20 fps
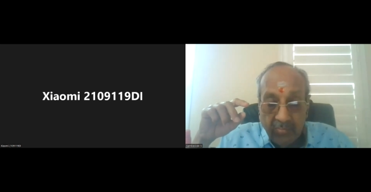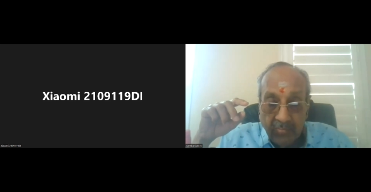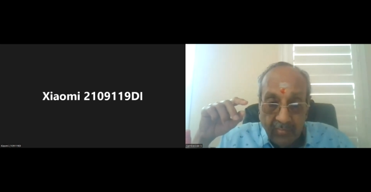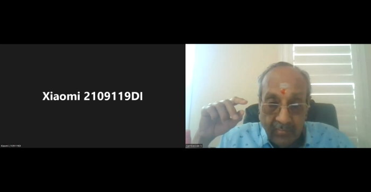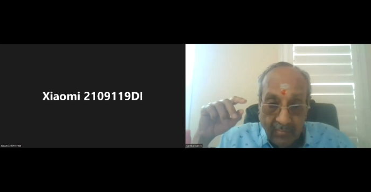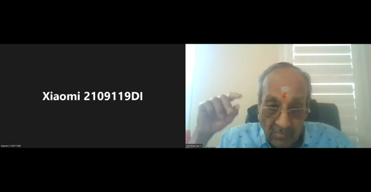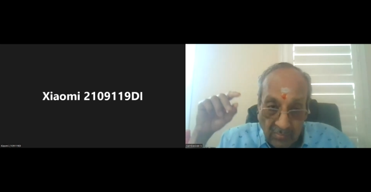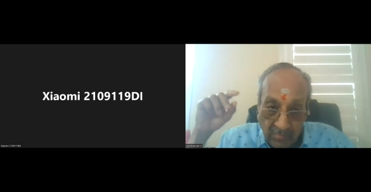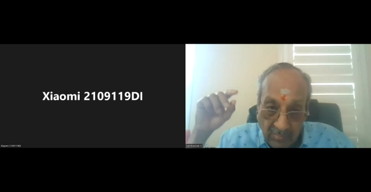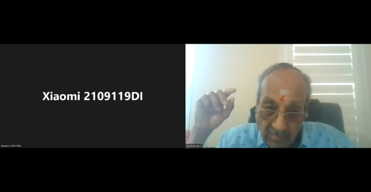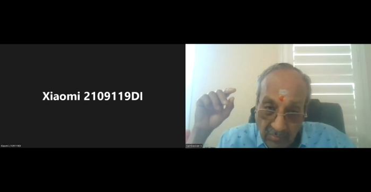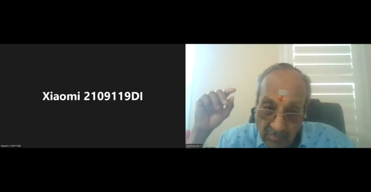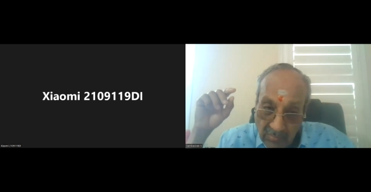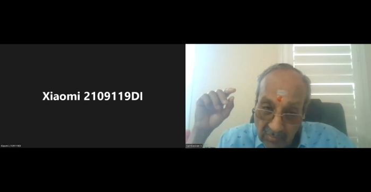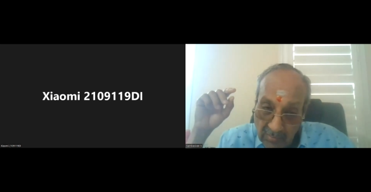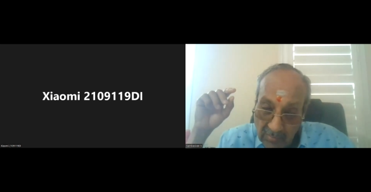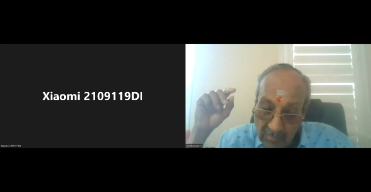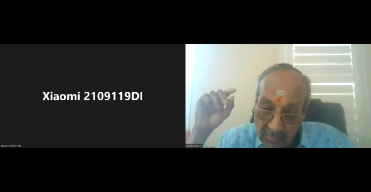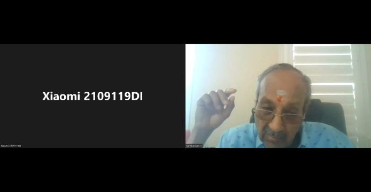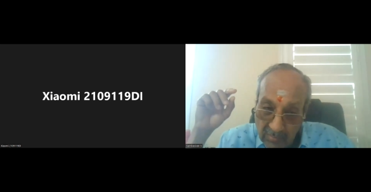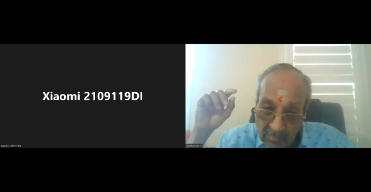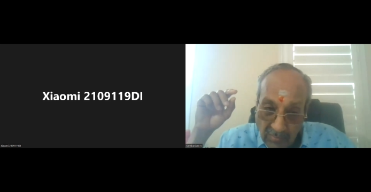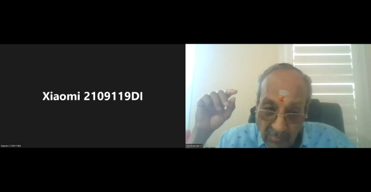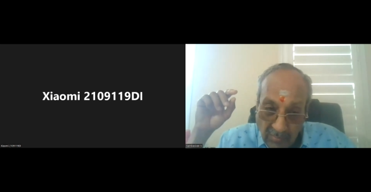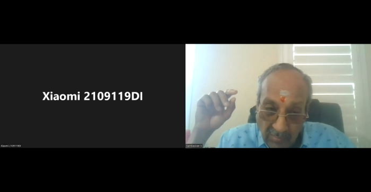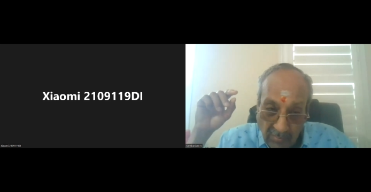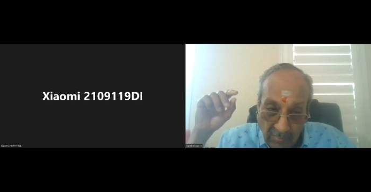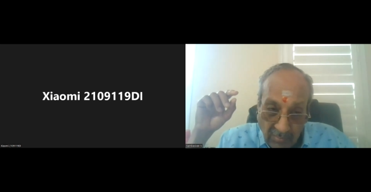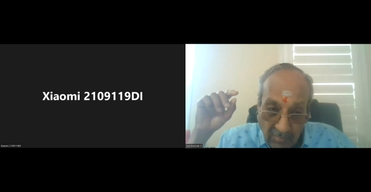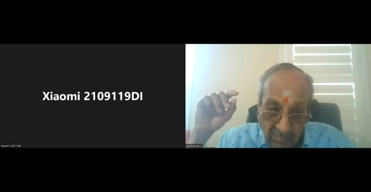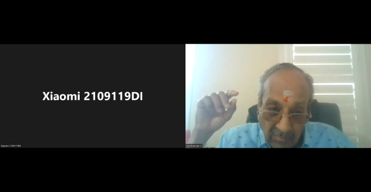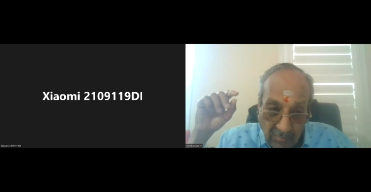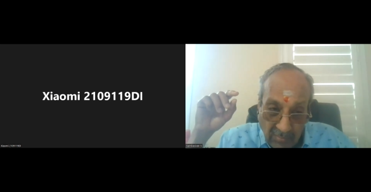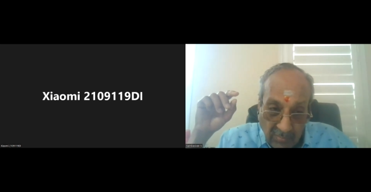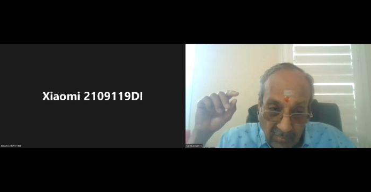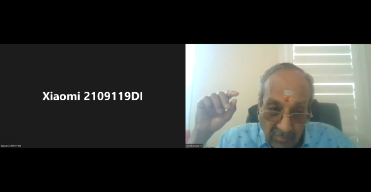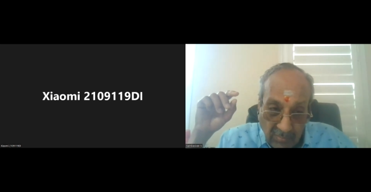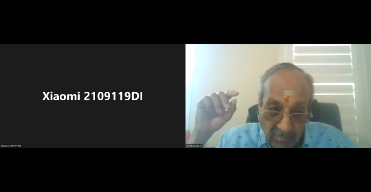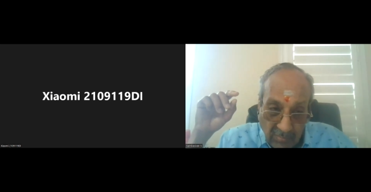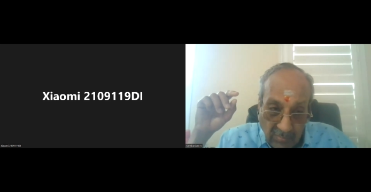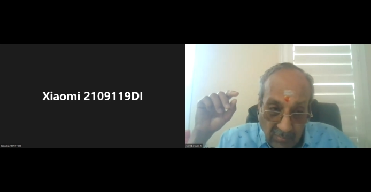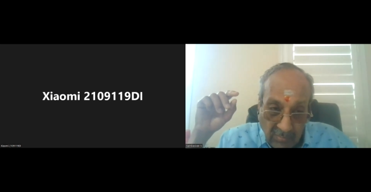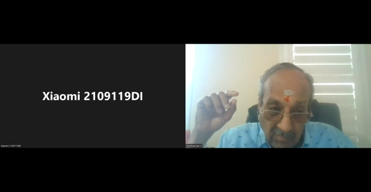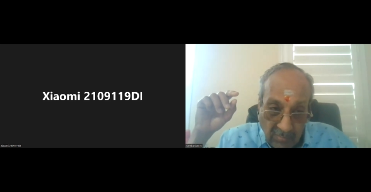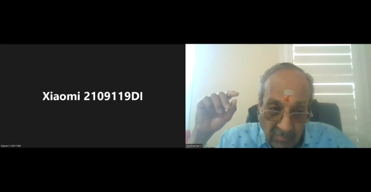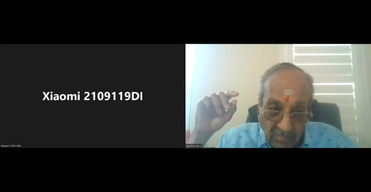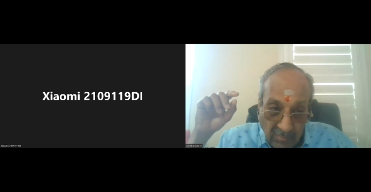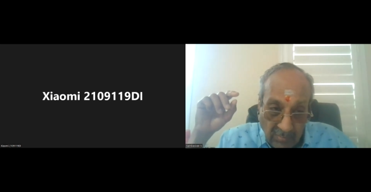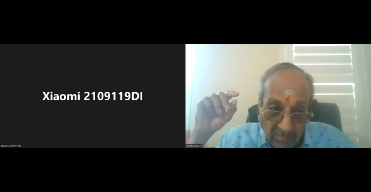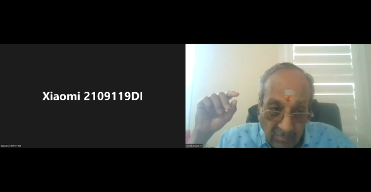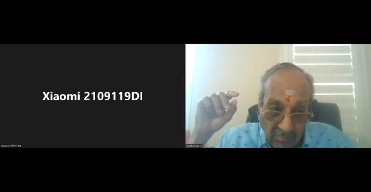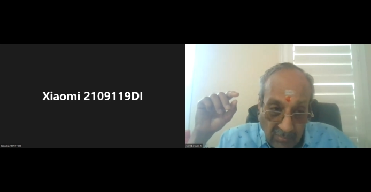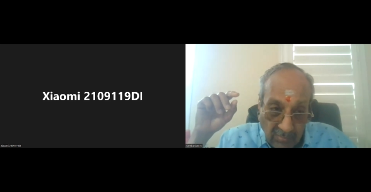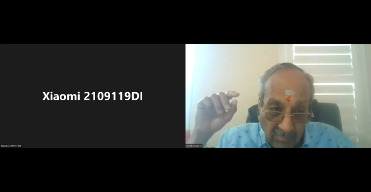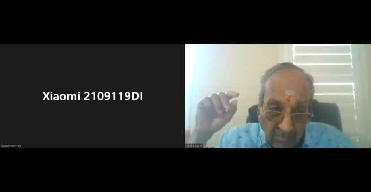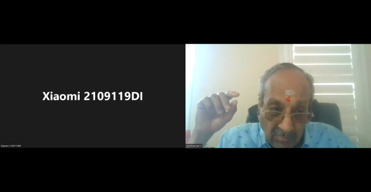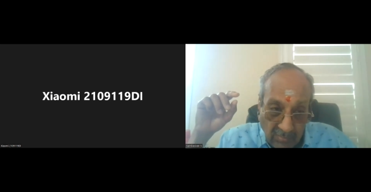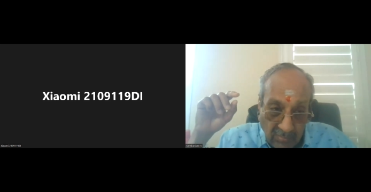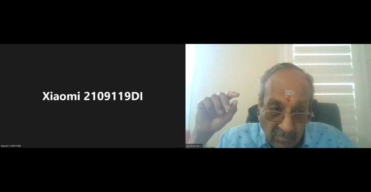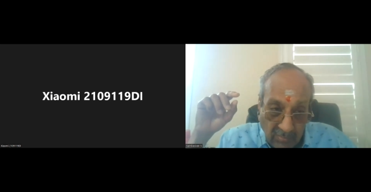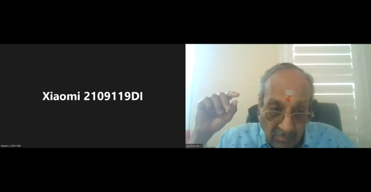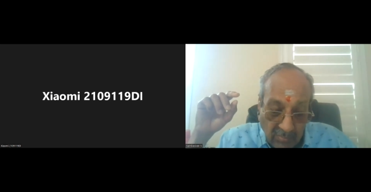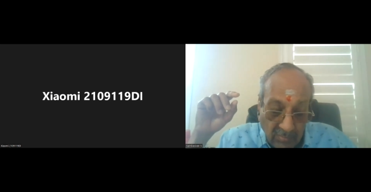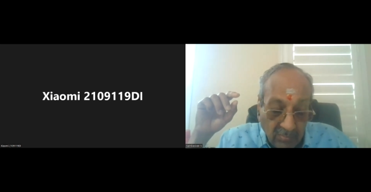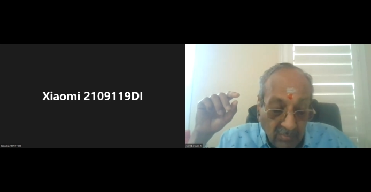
Nobody speaks.